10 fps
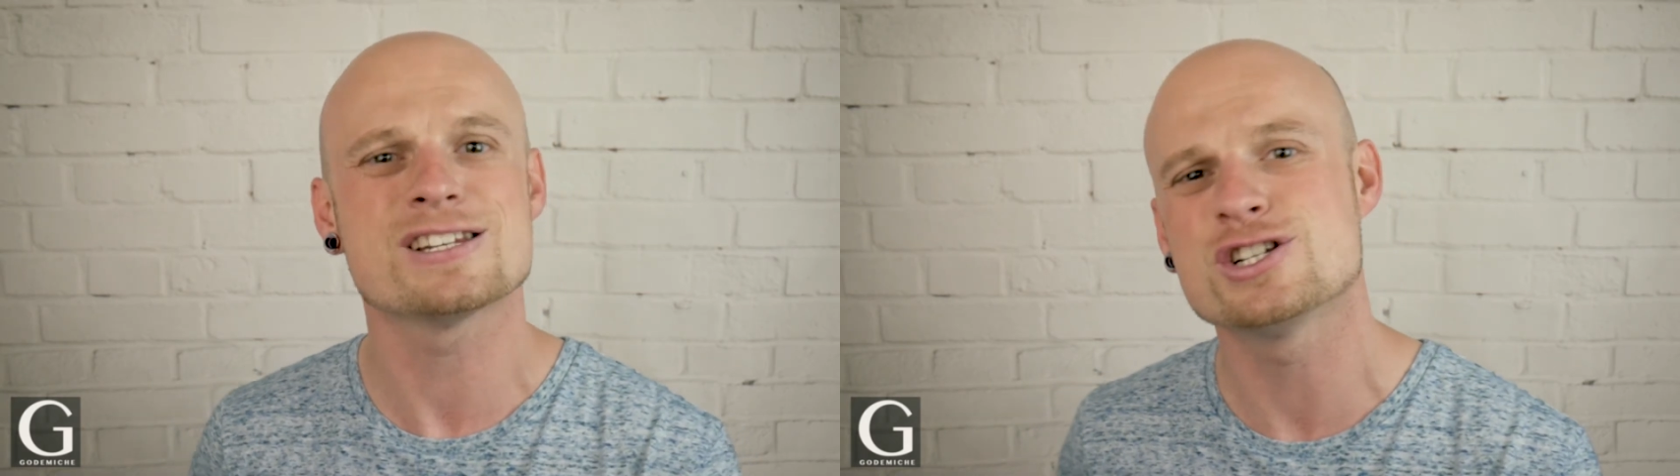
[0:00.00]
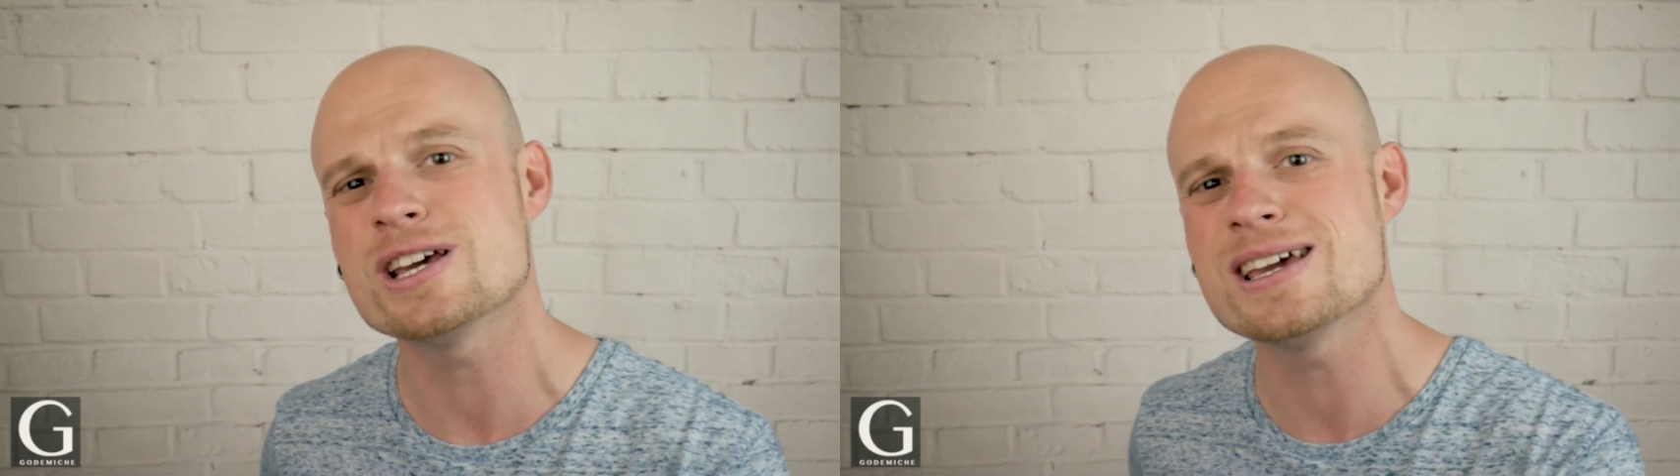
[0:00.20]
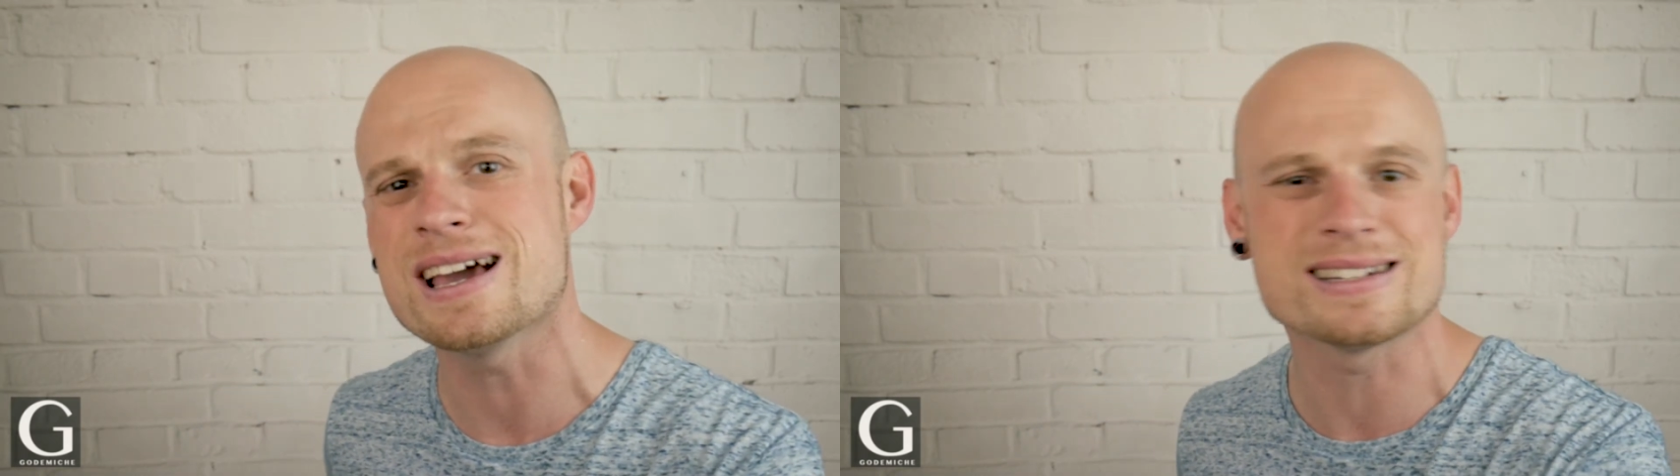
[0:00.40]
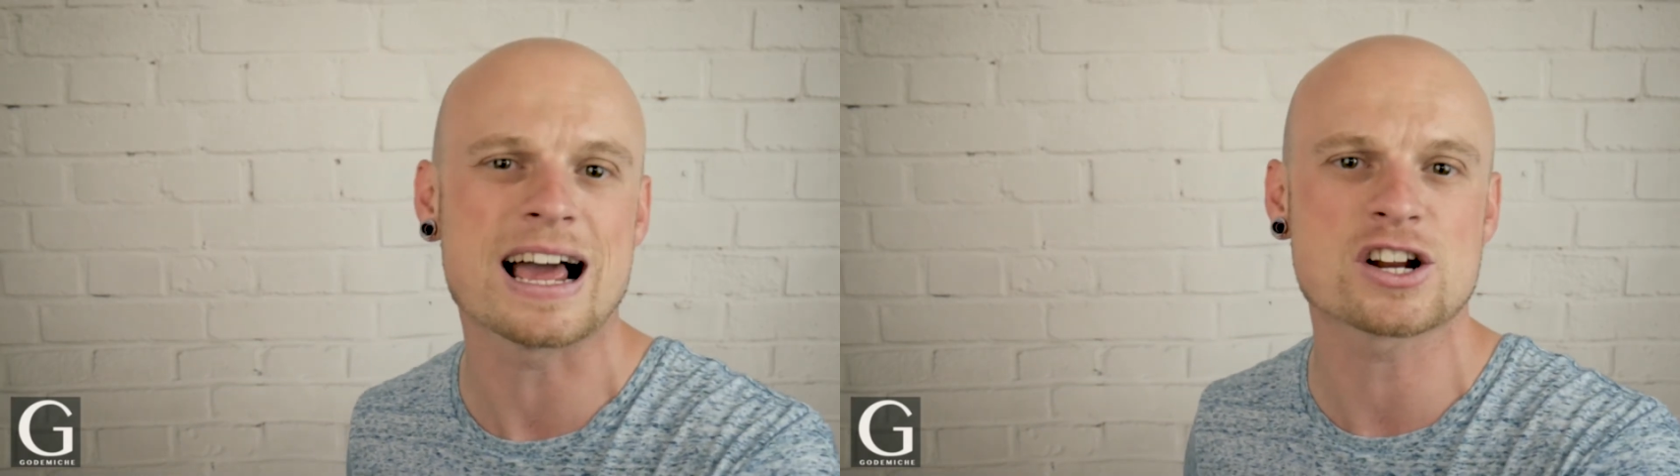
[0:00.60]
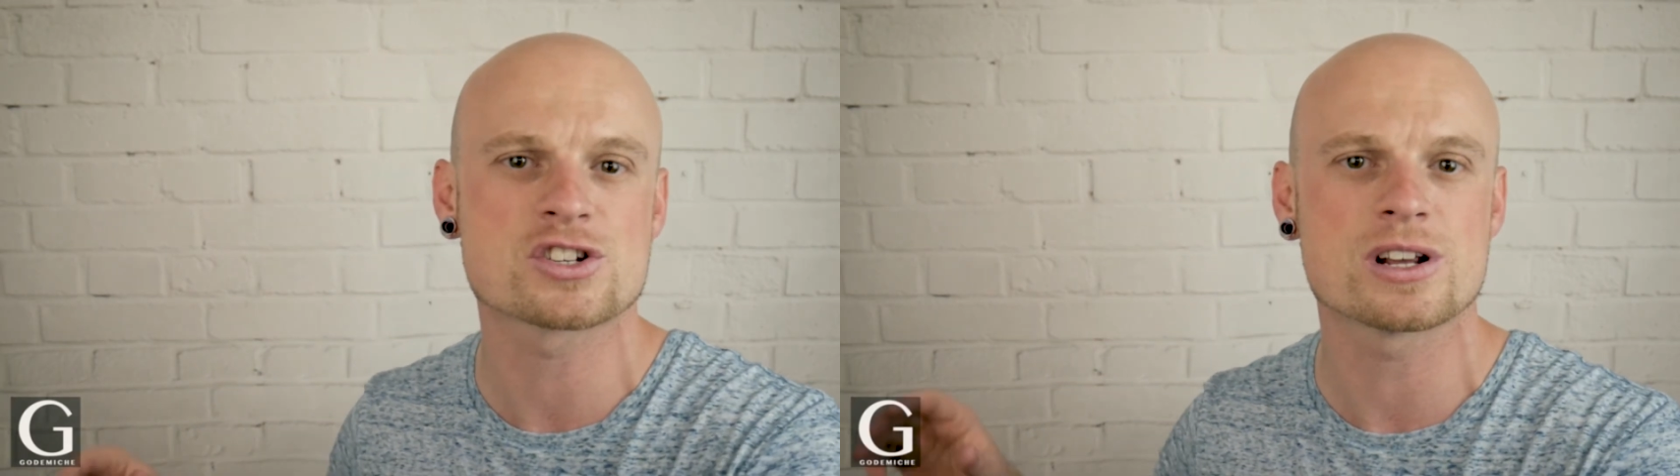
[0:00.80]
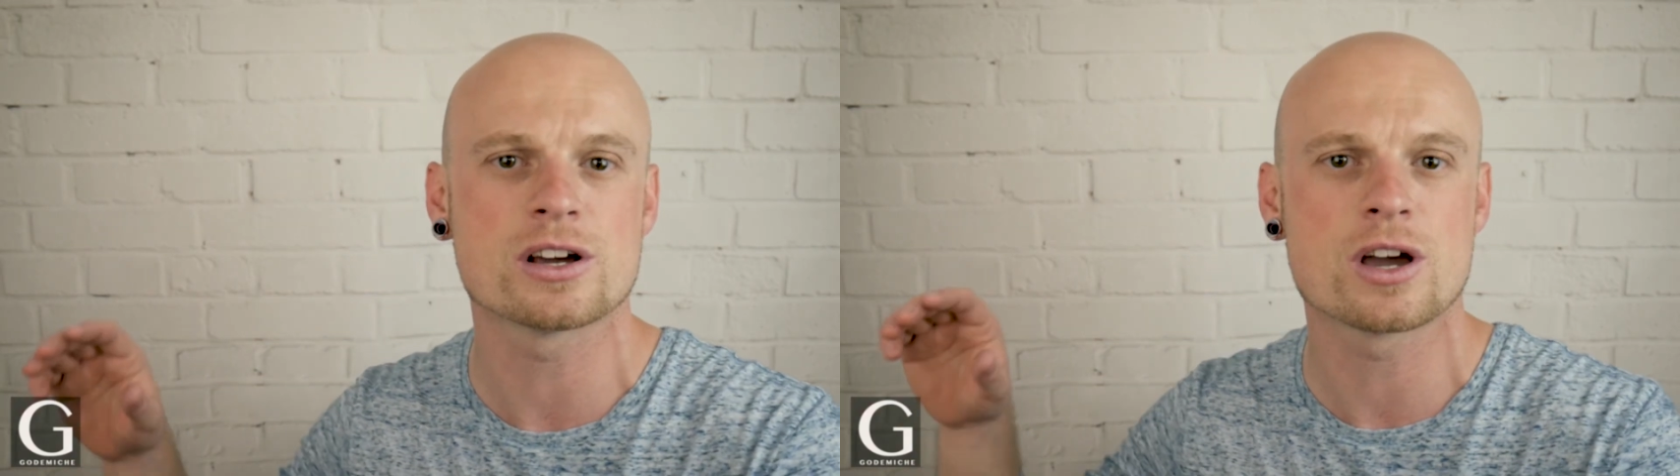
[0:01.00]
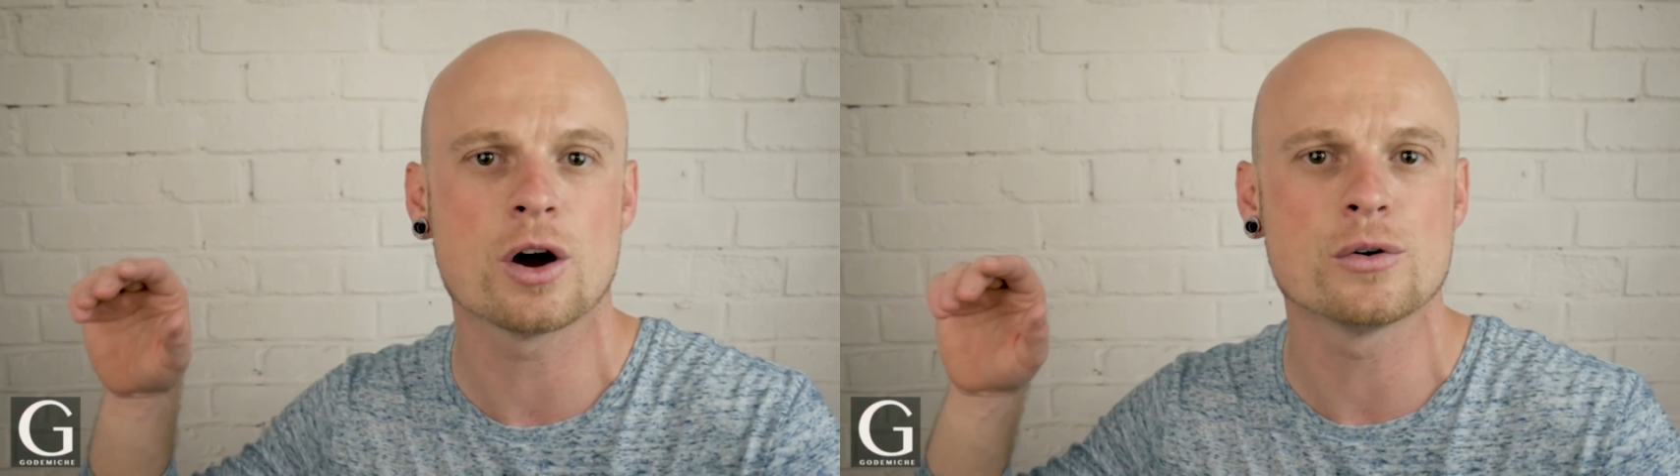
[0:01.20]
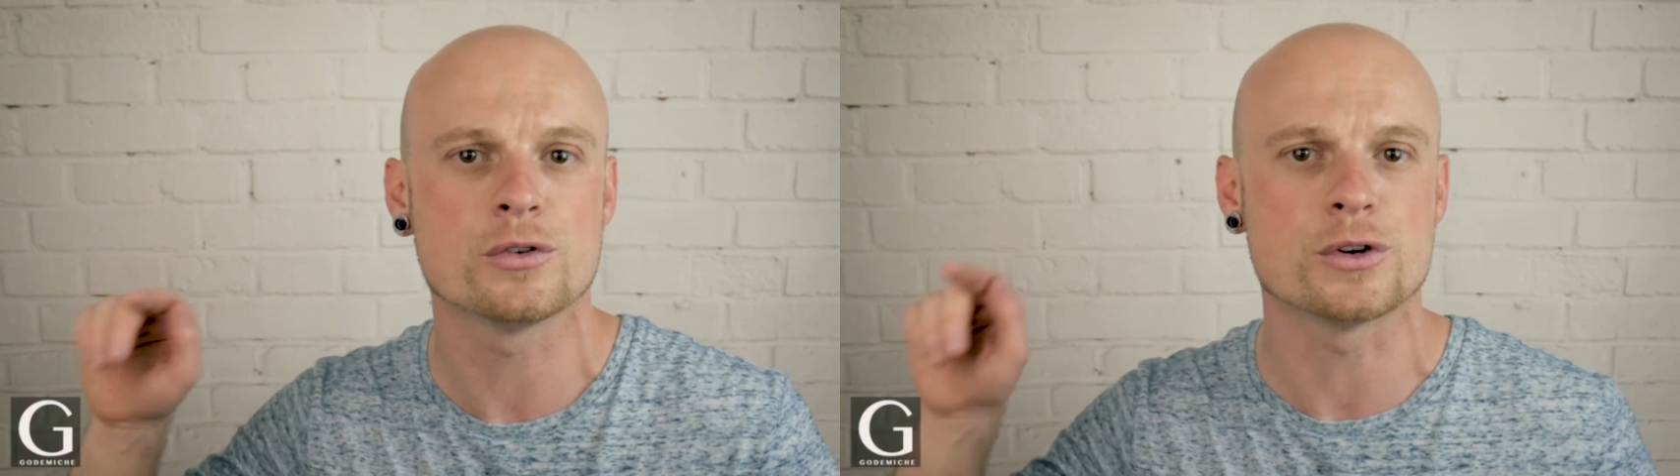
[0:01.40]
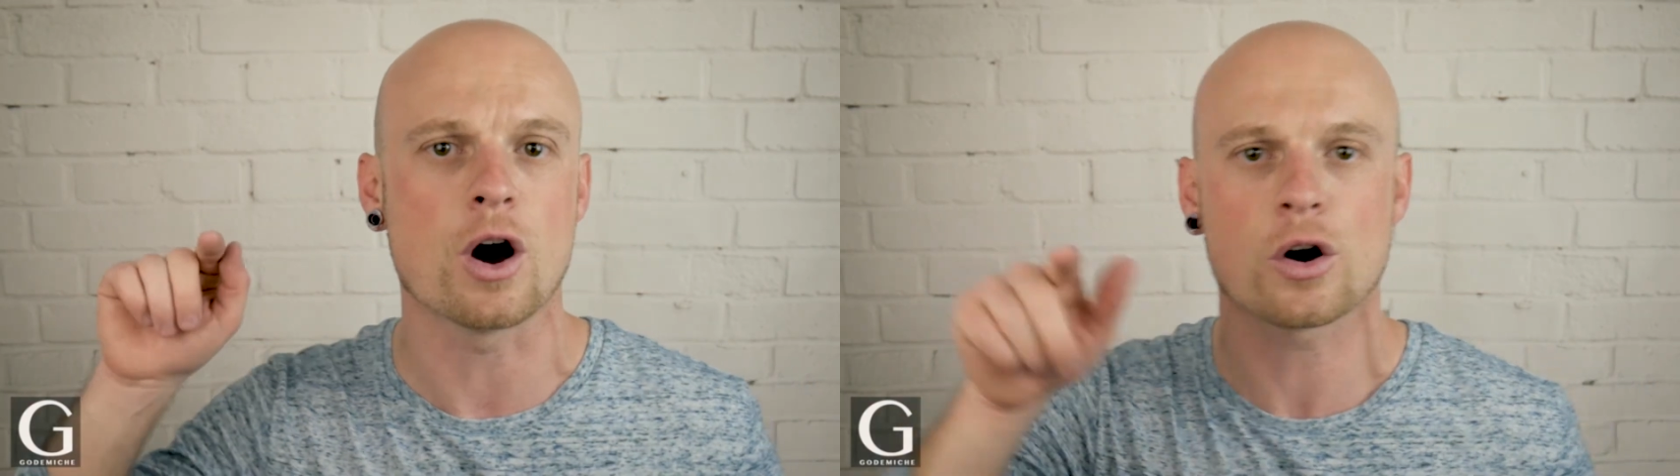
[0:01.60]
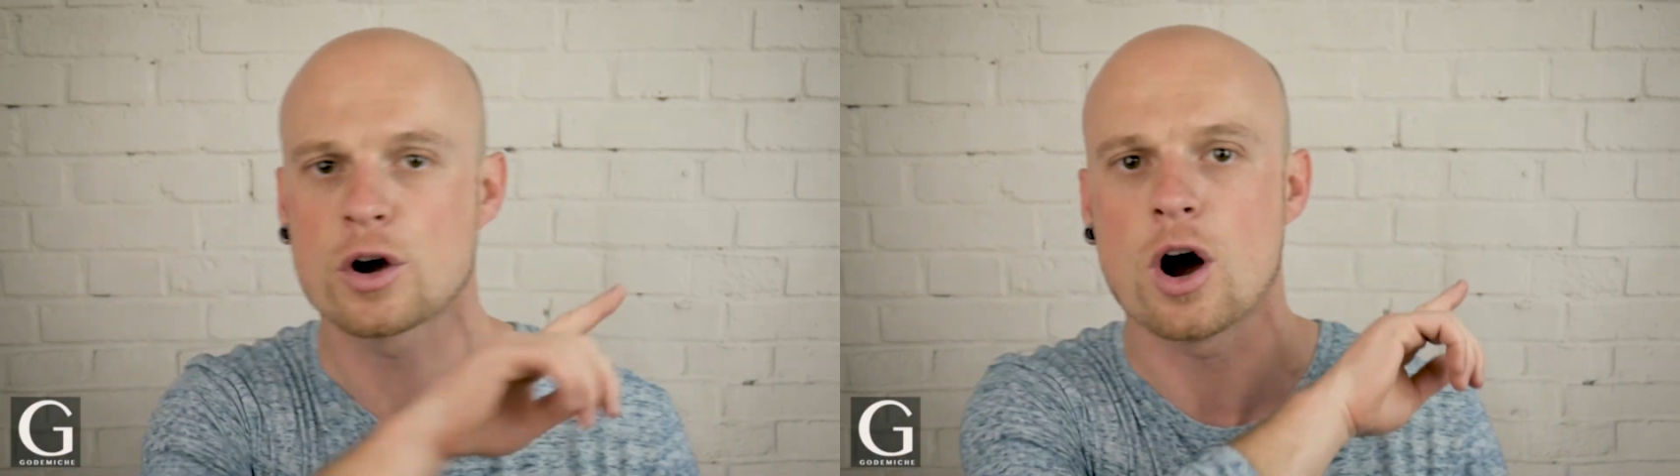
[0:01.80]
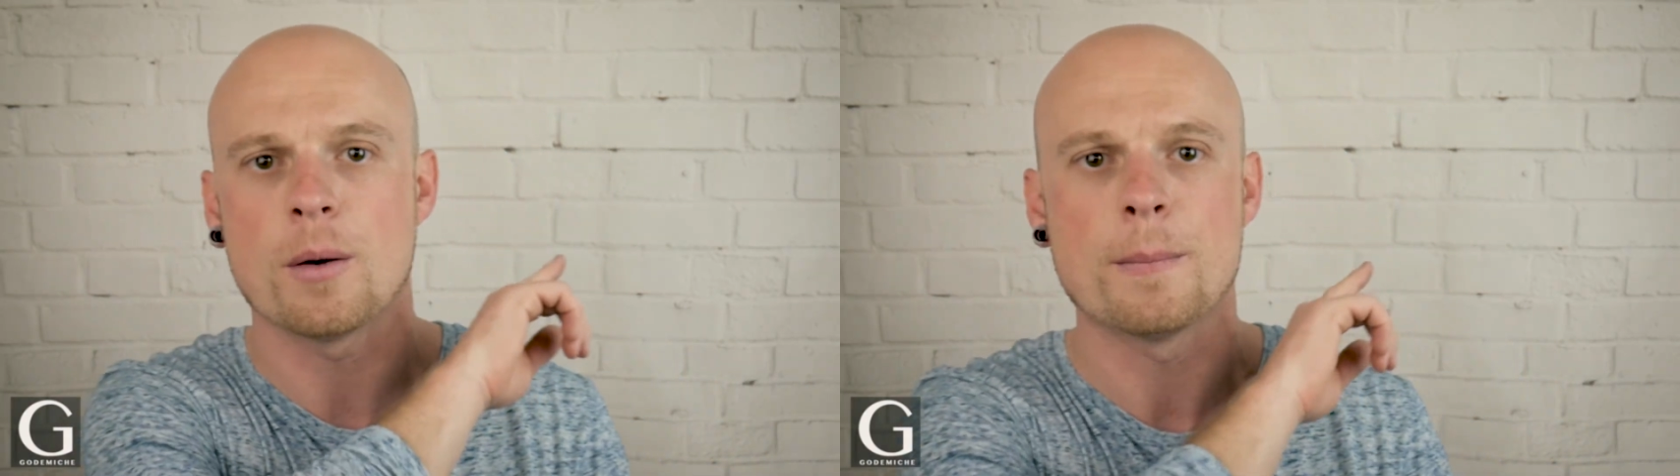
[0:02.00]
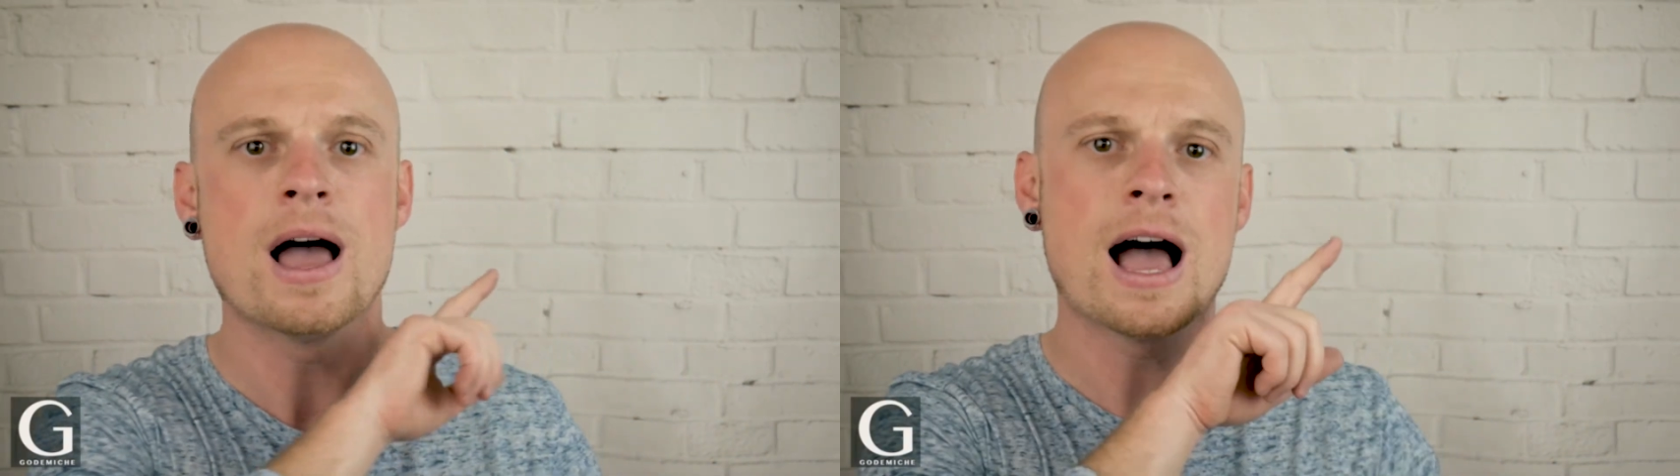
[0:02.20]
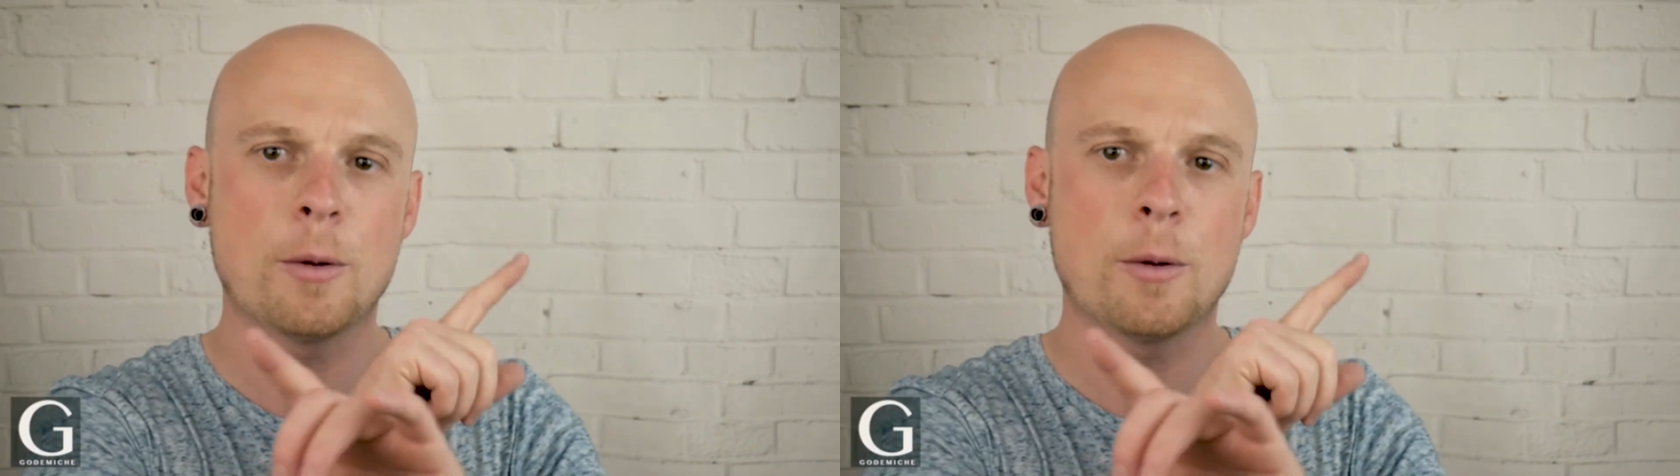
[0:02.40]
g-silicone.com.